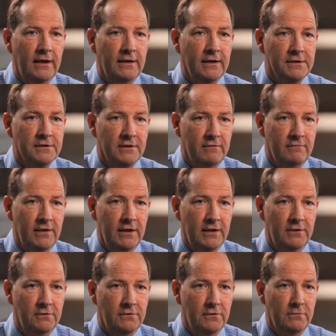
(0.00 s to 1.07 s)
net asset
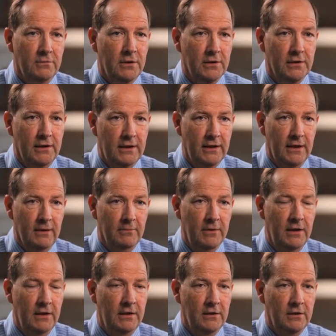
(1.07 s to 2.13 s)
value to market cap
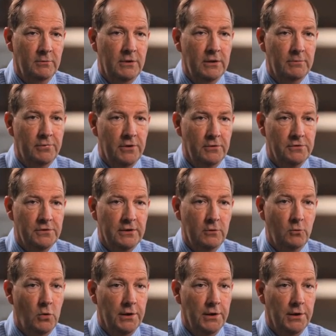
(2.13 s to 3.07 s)
to be approaching